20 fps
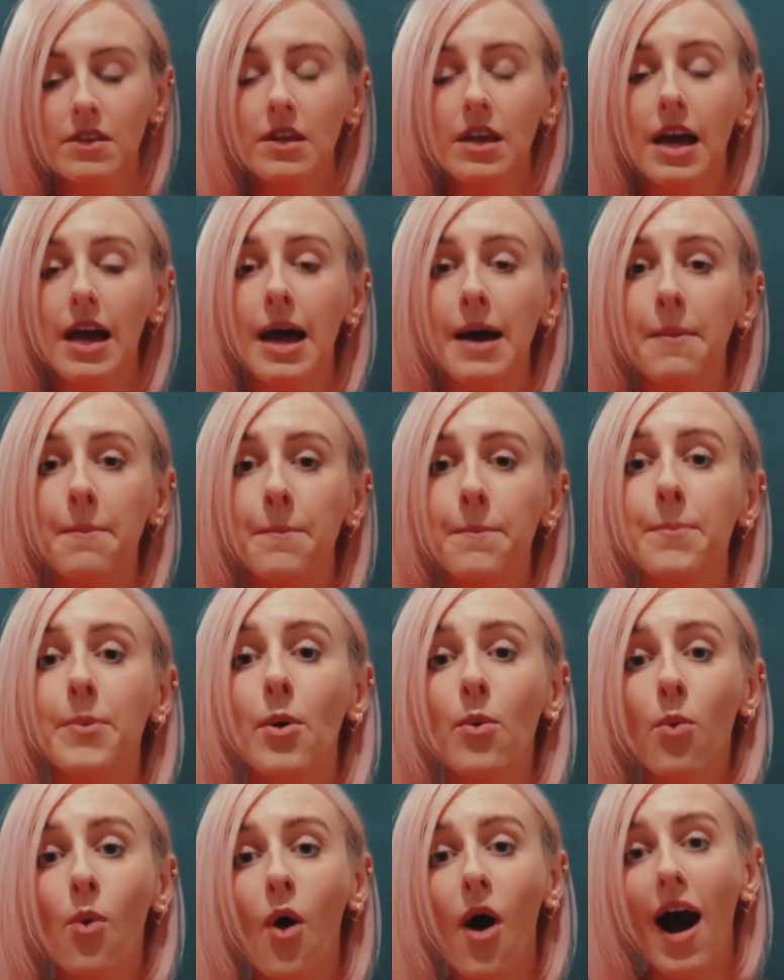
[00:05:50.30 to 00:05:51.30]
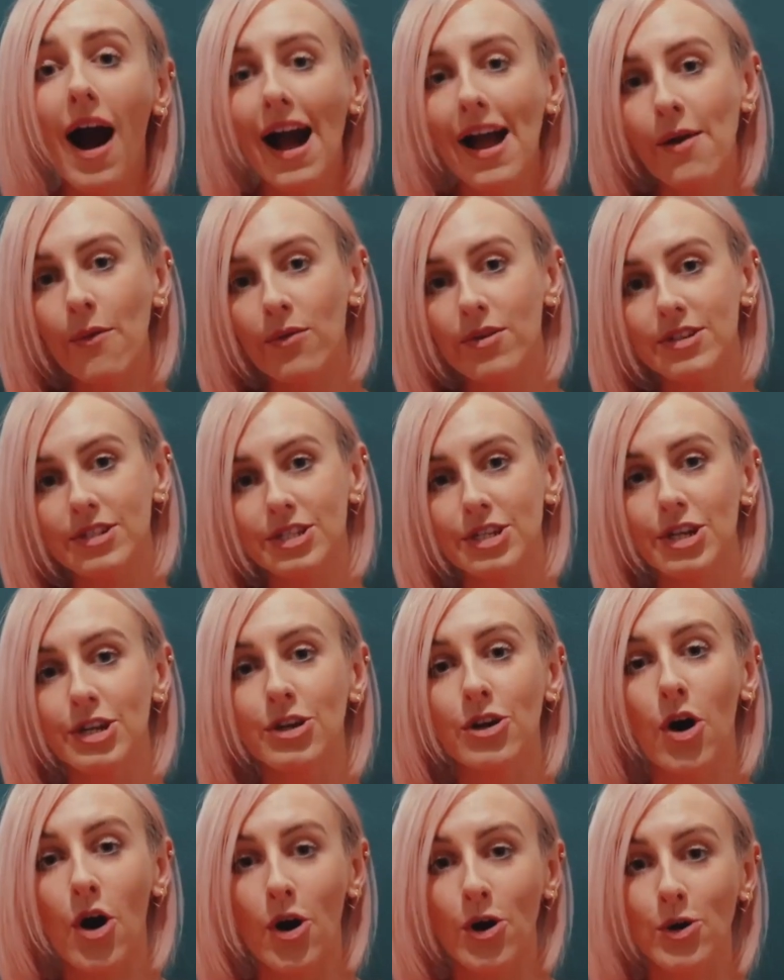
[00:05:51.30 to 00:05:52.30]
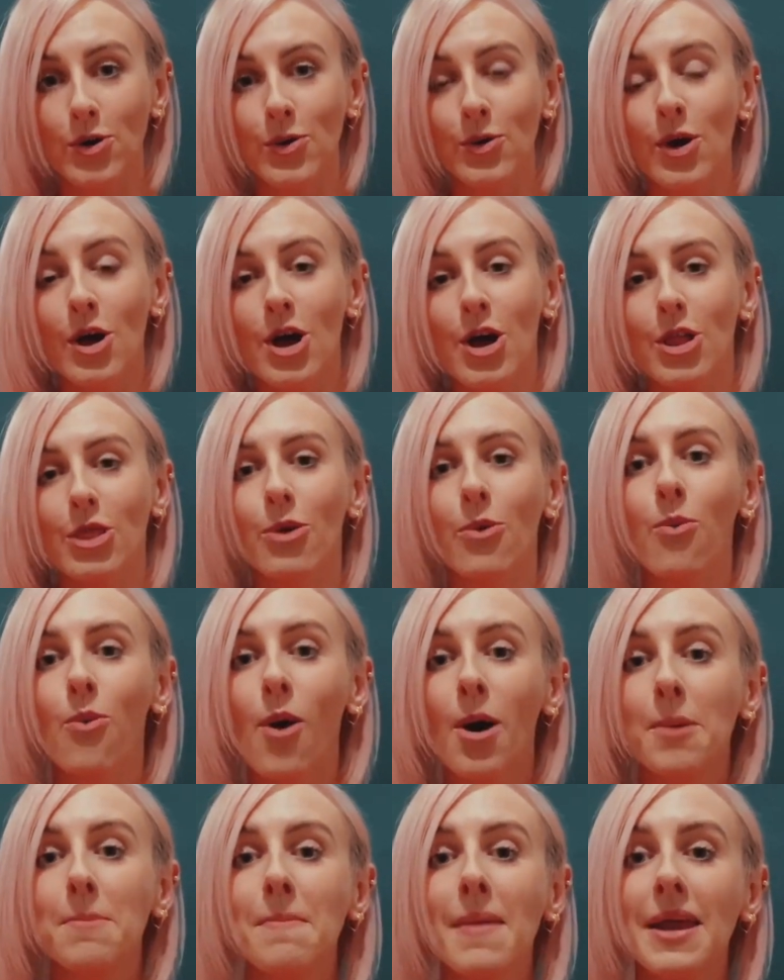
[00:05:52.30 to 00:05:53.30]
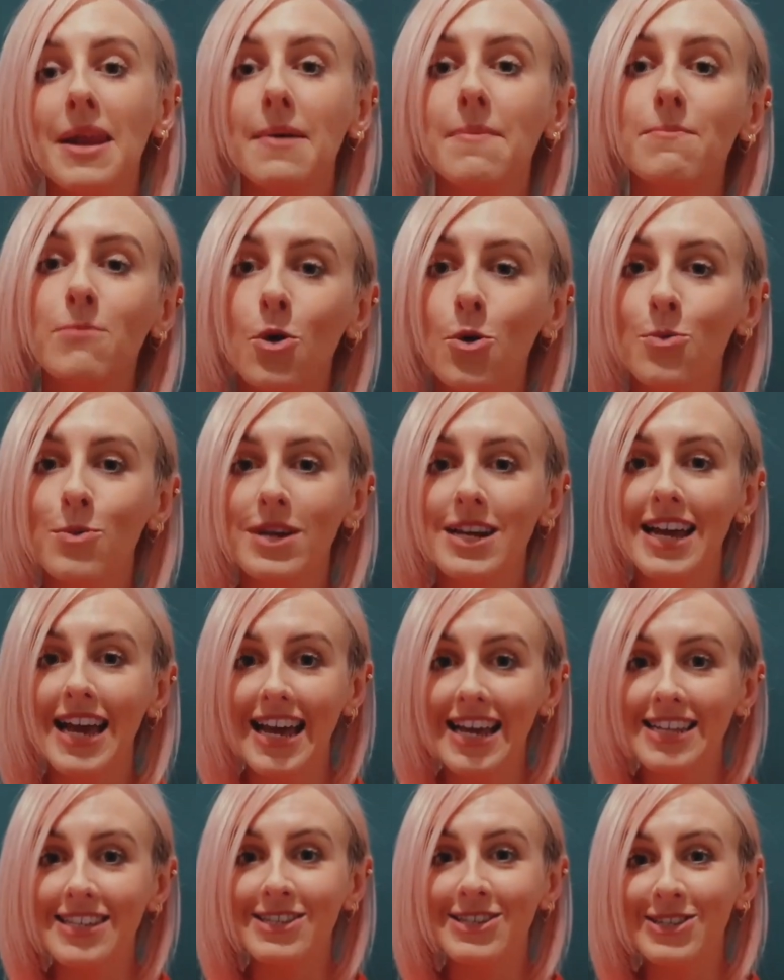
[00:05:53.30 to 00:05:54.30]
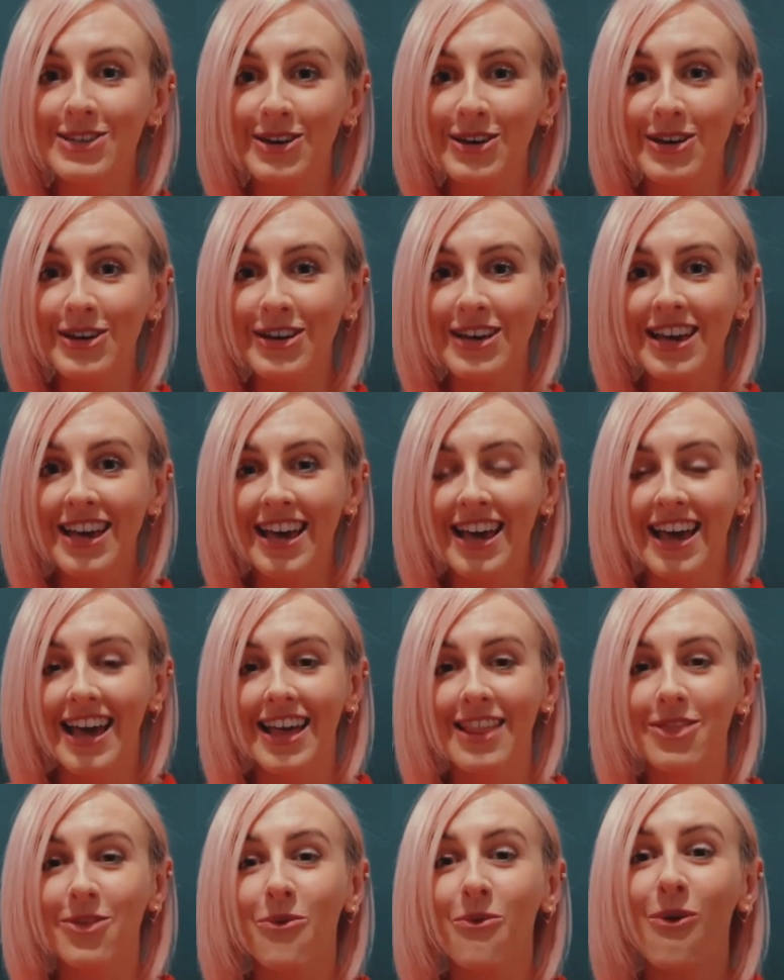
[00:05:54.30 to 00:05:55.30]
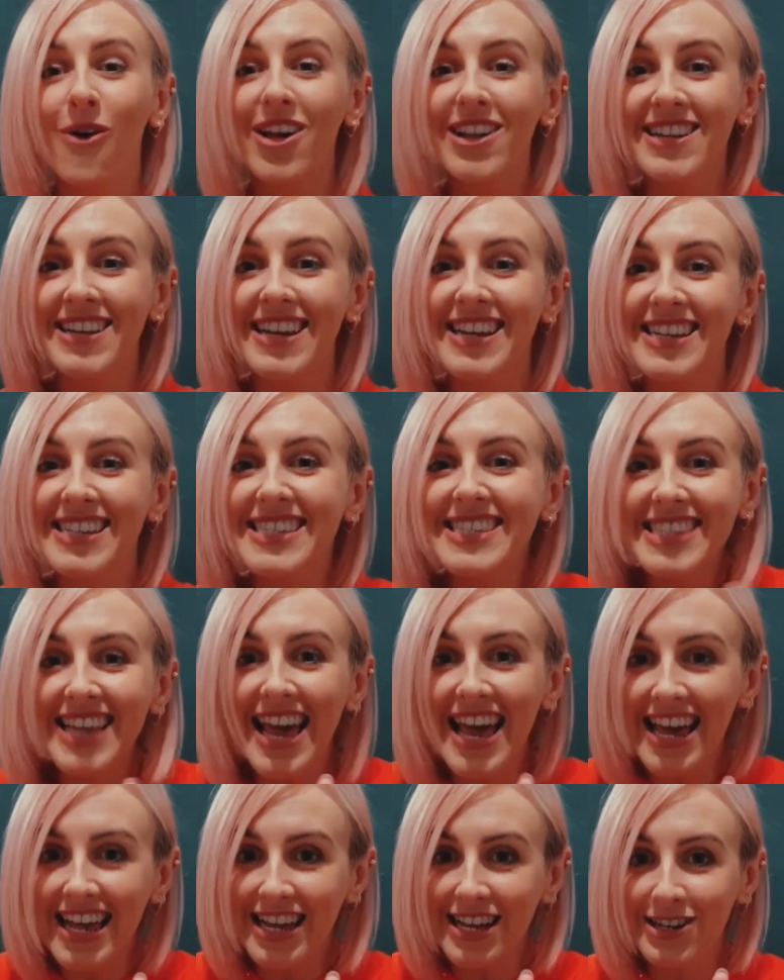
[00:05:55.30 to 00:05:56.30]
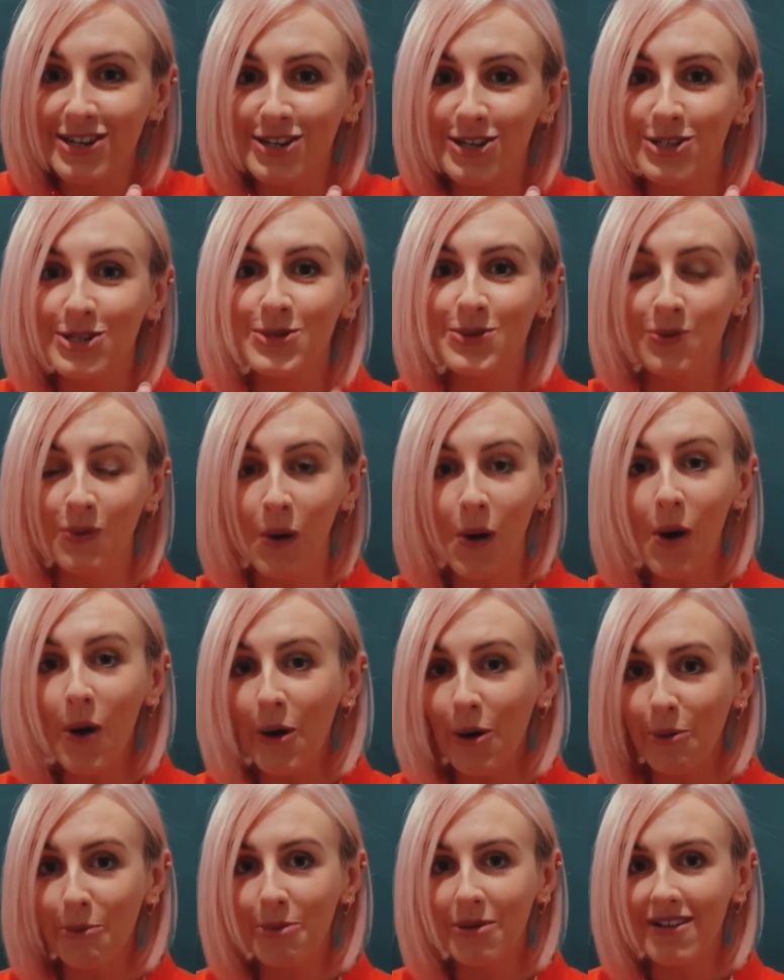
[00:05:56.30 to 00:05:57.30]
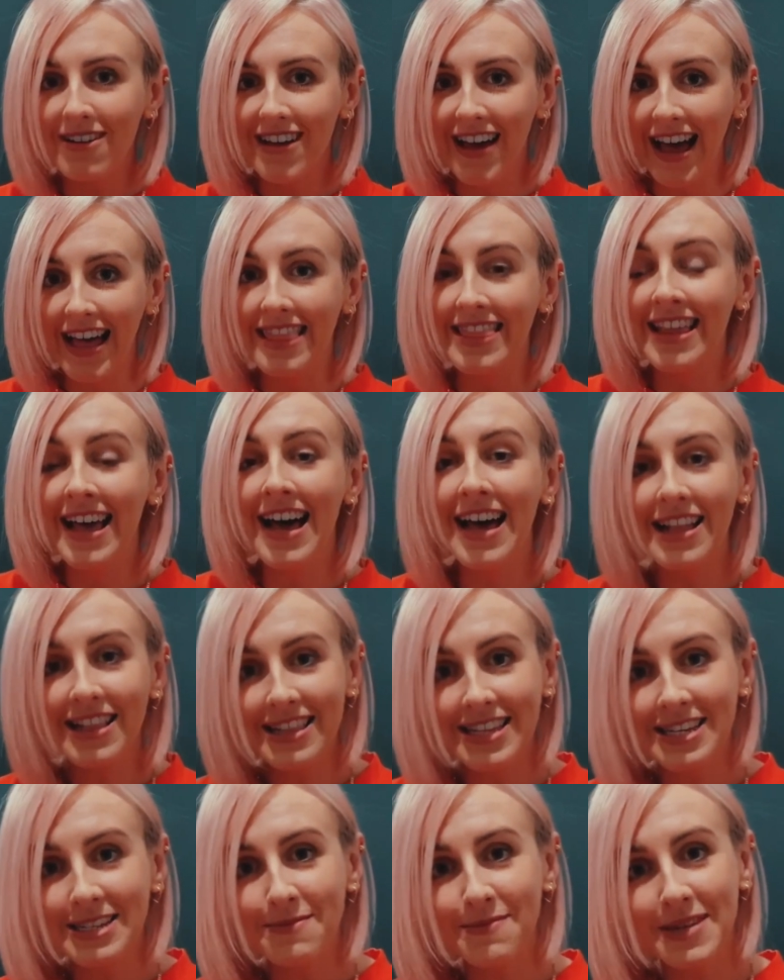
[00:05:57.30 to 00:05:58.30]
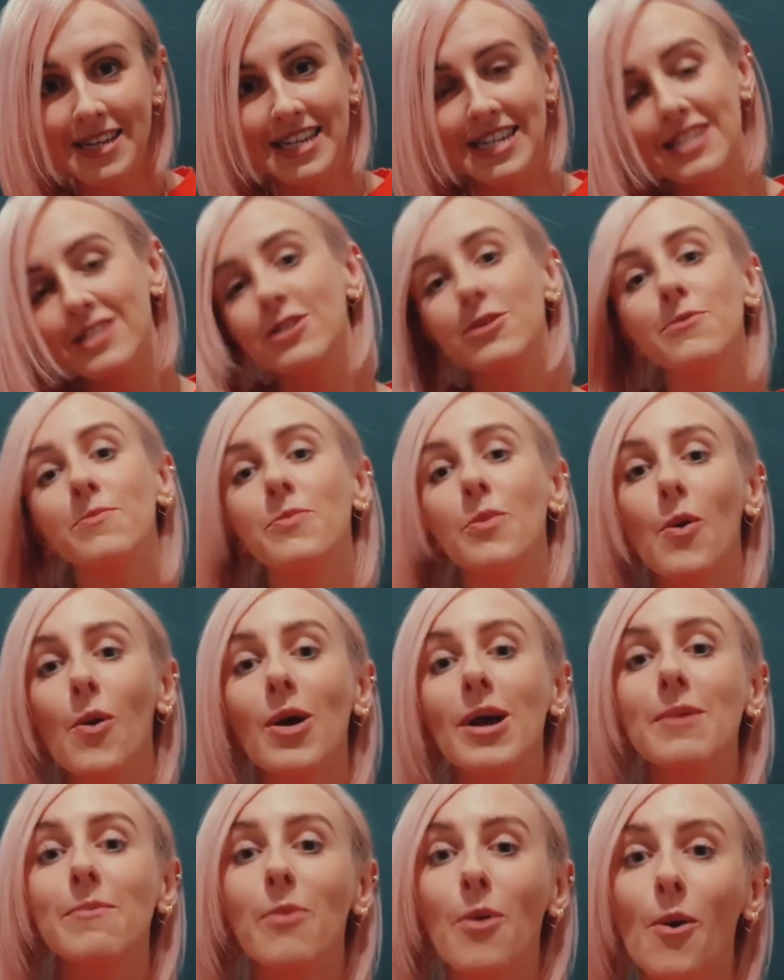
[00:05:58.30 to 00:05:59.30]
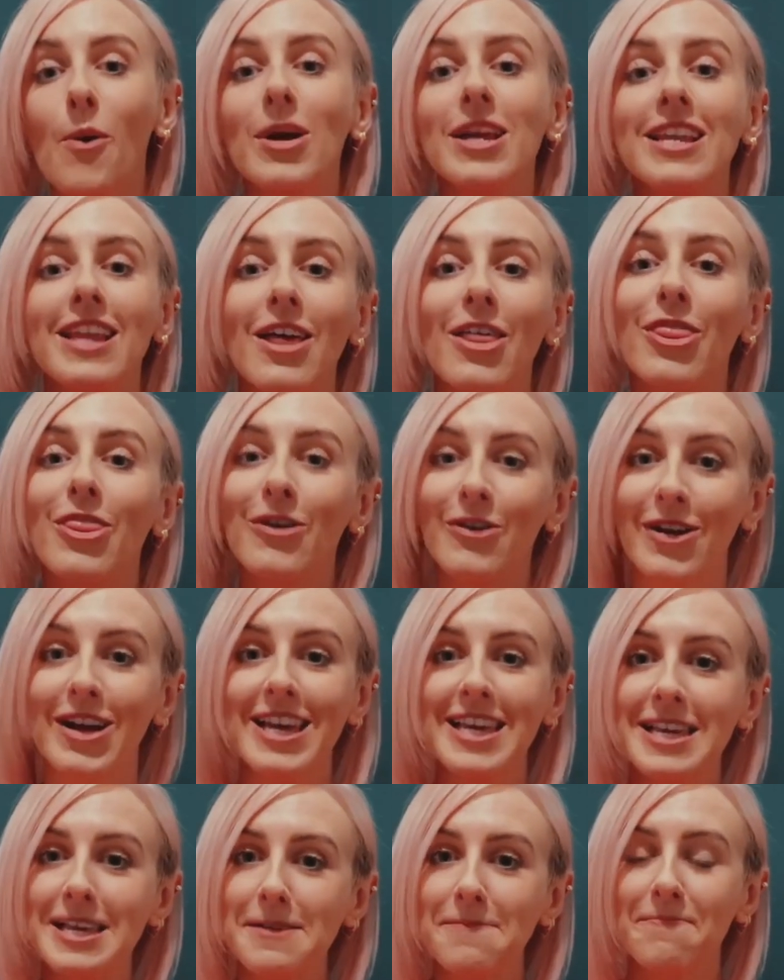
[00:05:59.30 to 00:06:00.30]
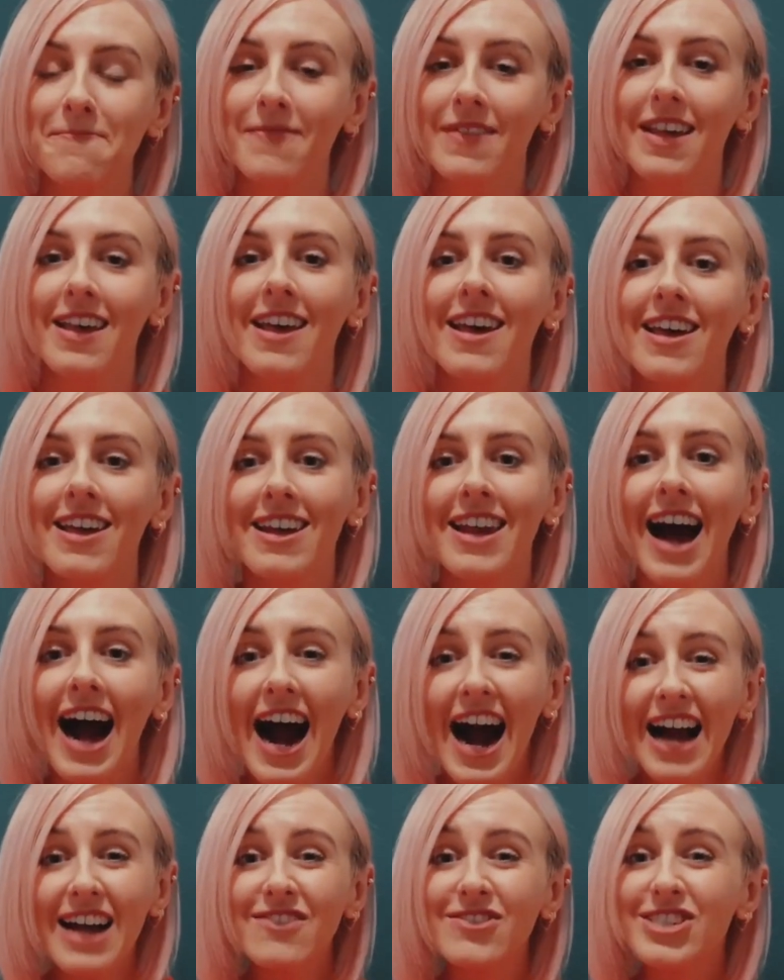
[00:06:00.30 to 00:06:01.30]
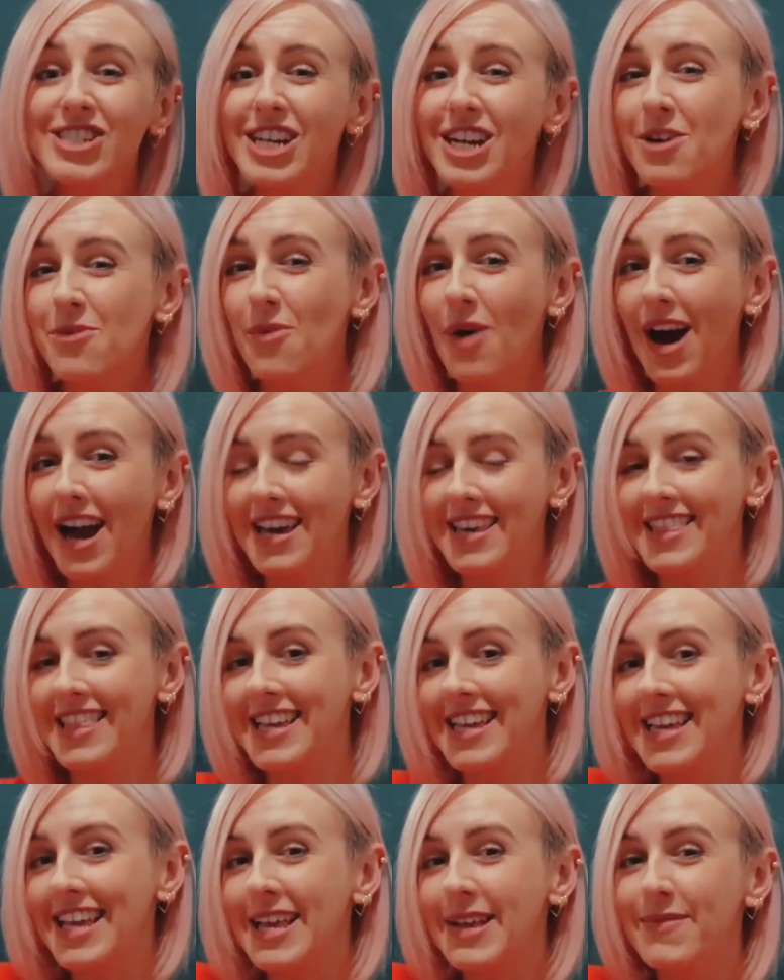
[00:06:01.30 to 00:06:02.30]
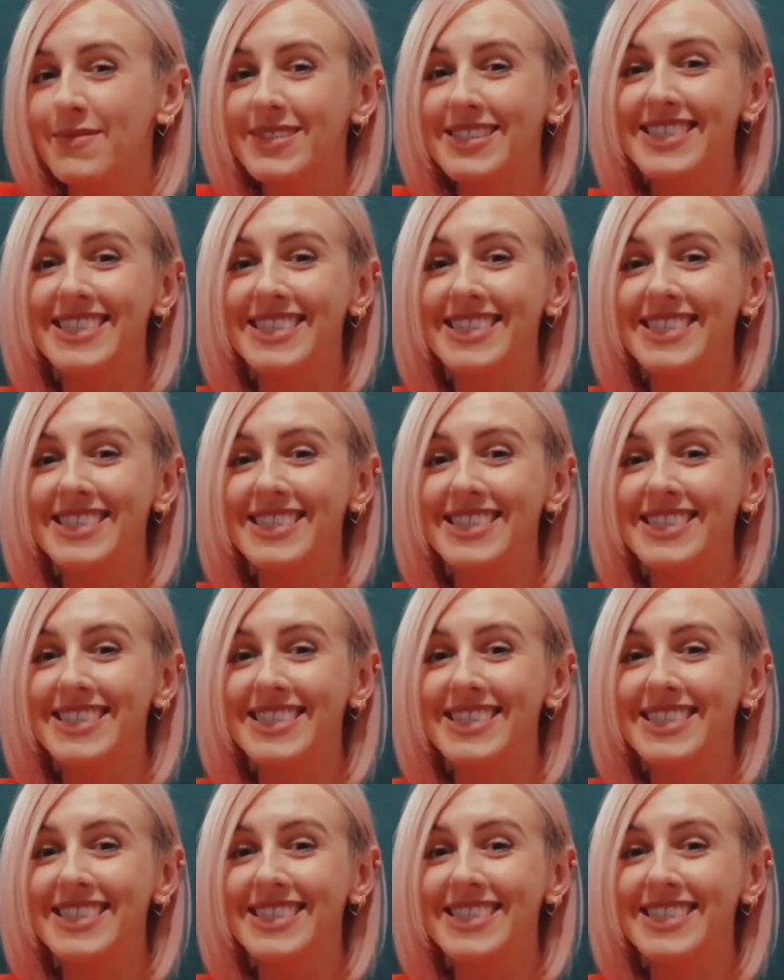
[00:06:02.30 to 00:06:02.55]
but what I want to narrow the 1 minute moment into the 1 second swap, and that'll lead me to boy point three. Now, I've shared what I think he was